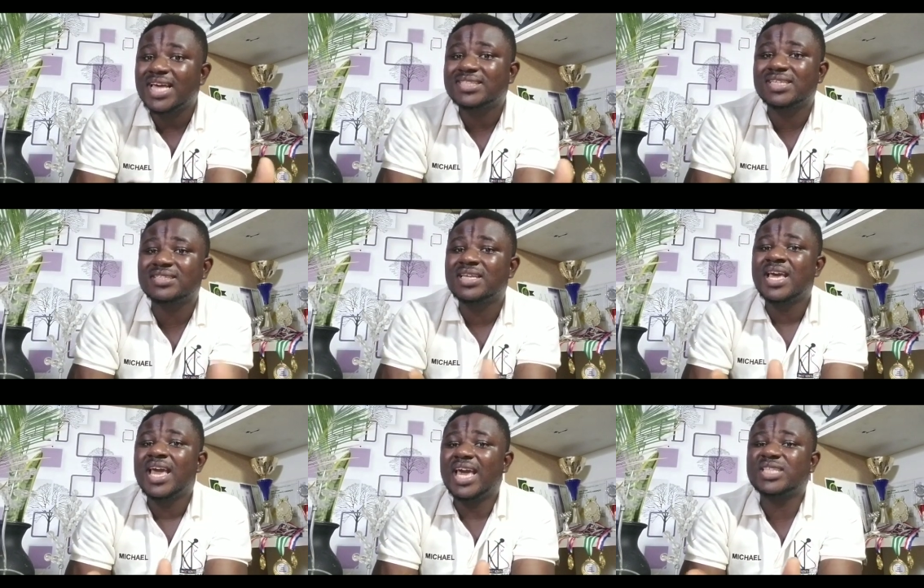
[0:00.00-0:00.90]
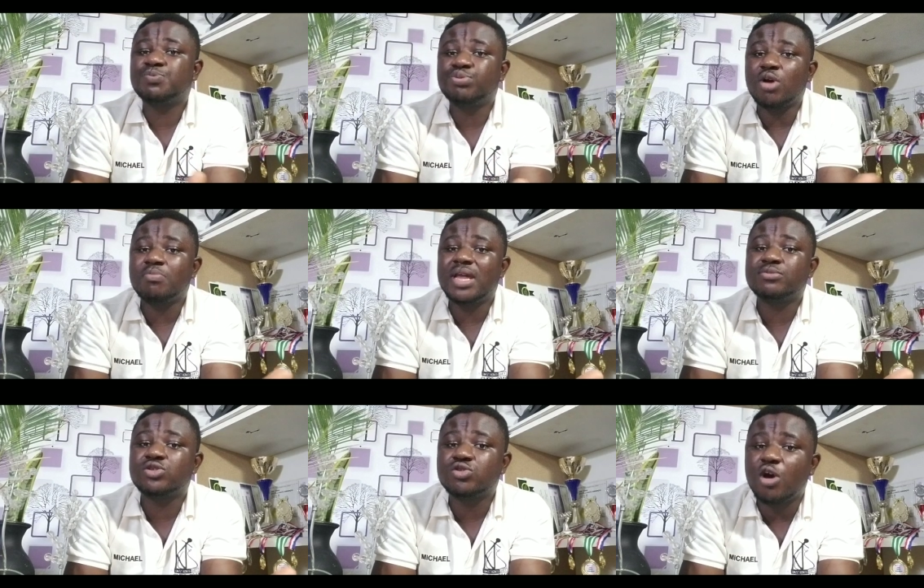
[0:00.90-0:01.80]
ethics is
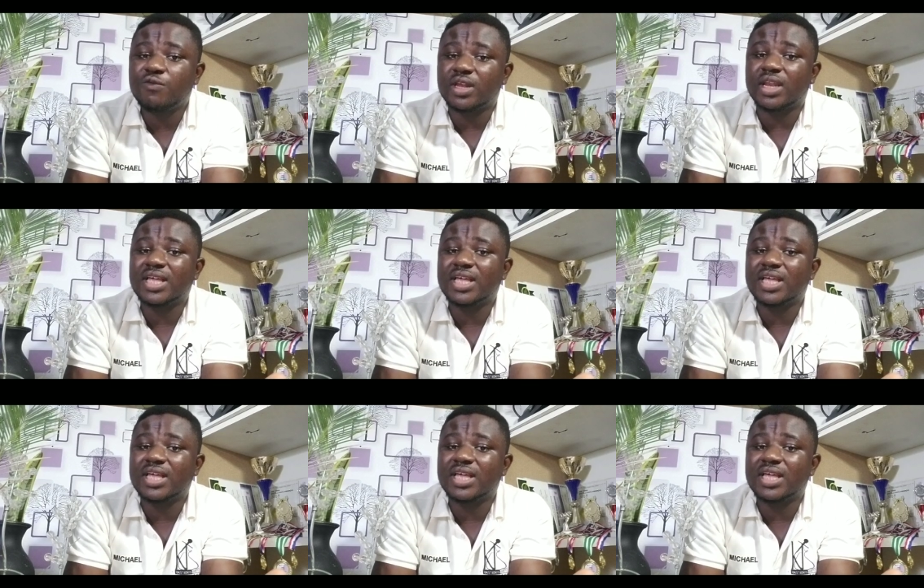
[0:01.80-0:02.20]
problem solving.